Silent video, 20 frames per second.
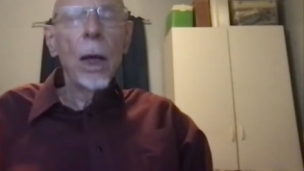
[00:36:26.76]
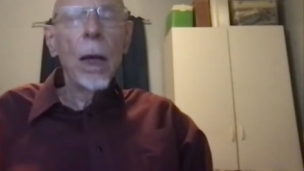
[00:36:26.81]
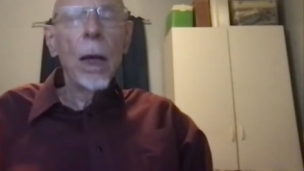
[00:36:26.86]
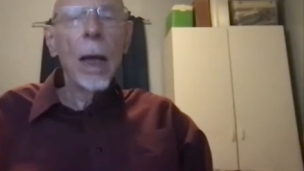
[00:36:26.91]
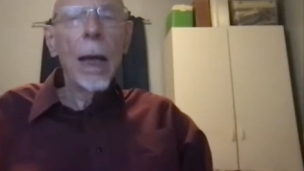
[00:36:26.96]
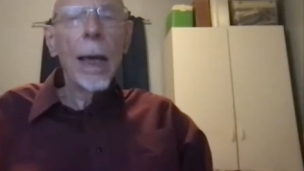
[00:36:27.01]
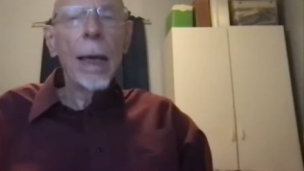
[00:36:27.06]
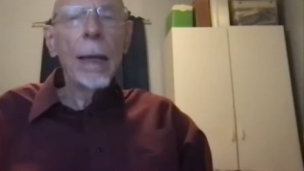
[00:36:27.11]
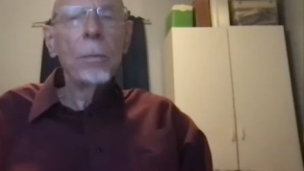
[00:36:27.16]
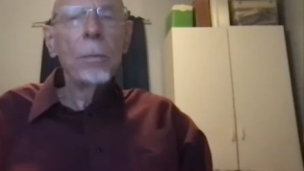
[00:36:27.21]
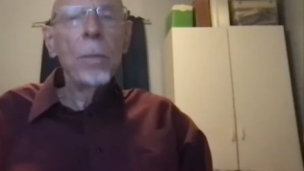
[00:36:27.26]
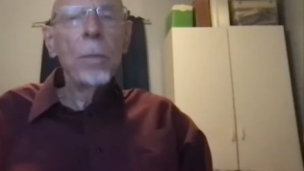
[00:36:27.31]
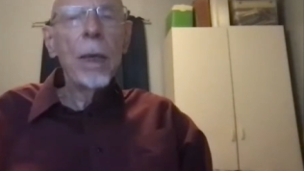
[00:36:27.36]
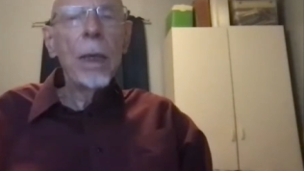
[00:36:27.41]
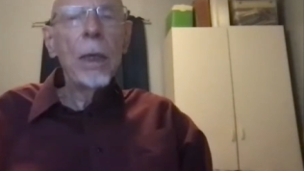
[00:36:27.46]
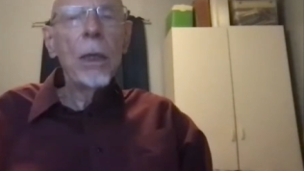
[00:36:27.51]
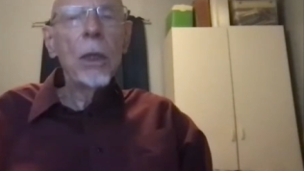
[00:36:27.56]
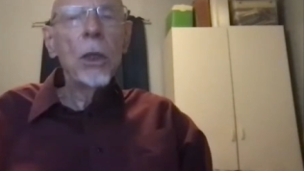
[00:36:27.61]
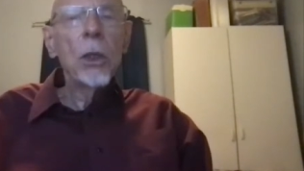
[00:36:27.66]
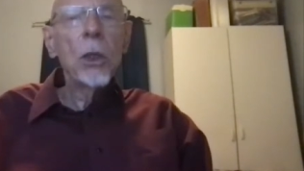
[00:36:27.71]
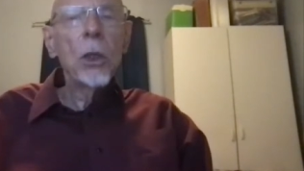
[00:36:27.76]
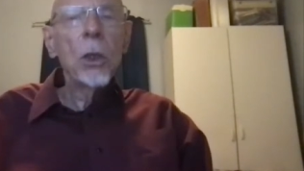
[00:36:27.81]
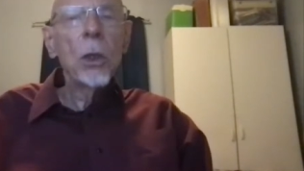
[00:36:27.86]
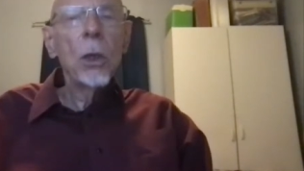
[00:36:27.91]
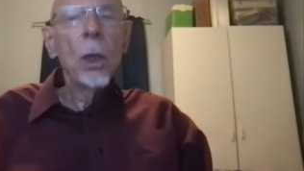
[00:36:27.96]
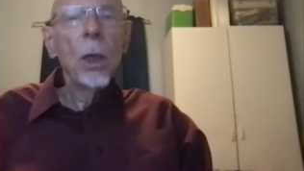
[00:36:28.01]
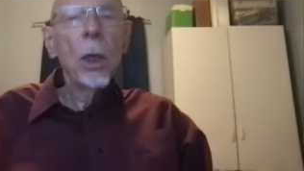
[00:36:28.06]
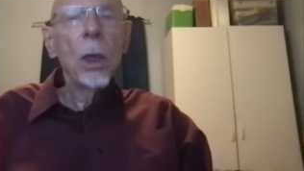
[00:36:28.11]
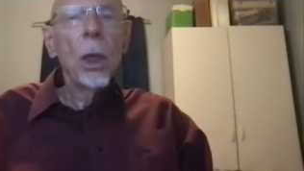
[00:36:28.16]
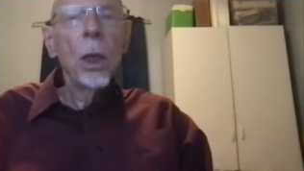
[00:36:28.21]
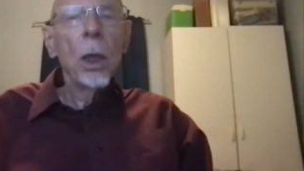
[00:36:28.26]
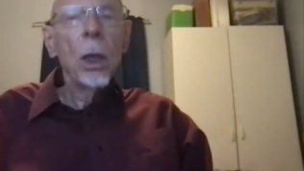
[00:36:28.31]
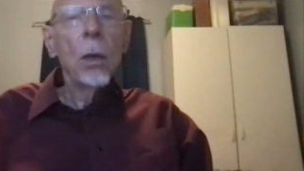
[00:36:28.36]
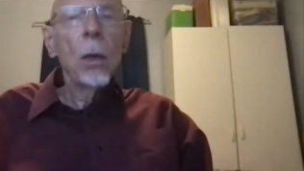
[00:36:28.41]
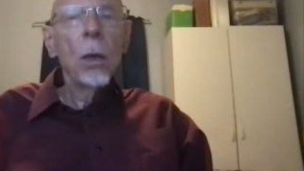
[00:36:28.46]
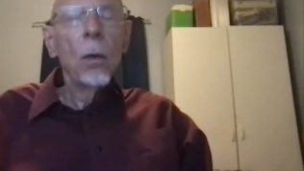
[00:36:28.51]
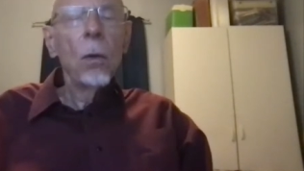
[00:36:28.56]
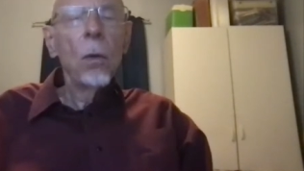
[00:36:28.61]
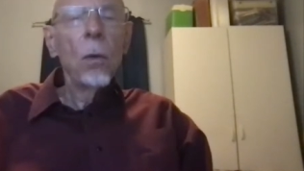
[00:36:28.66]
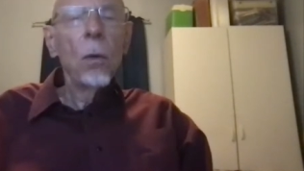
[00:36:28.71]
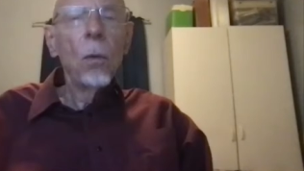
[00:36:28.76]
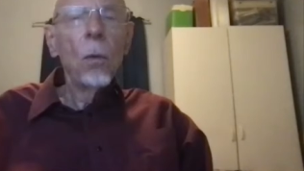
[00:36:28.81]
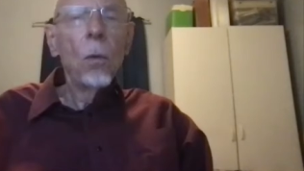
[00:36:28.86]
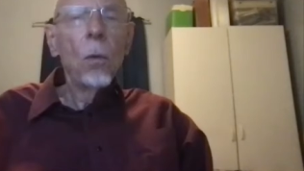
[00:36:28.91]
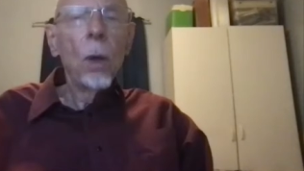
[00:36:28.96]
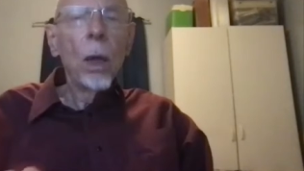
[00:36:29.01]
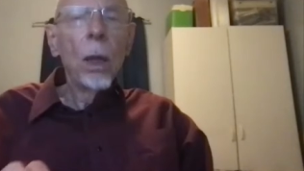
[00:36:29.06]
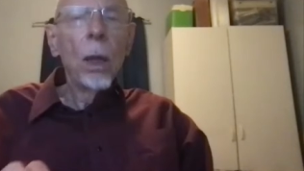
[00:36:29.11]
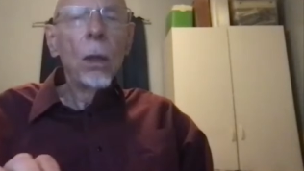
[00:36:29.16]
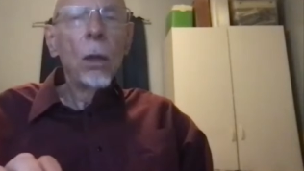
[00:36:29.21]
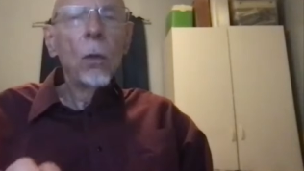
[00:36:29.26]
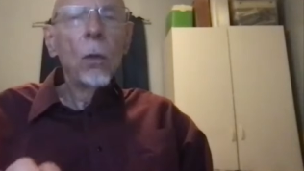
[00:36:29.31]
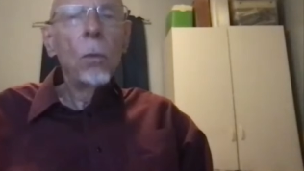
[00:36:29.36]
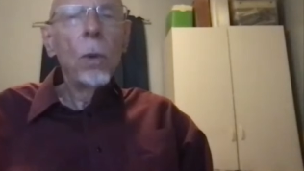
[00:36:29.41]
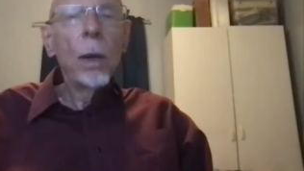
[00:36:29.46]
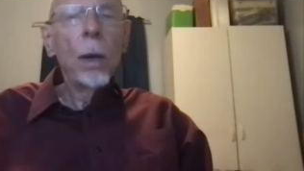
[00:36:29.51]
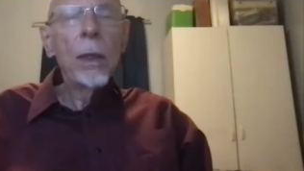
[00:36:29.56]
it means the way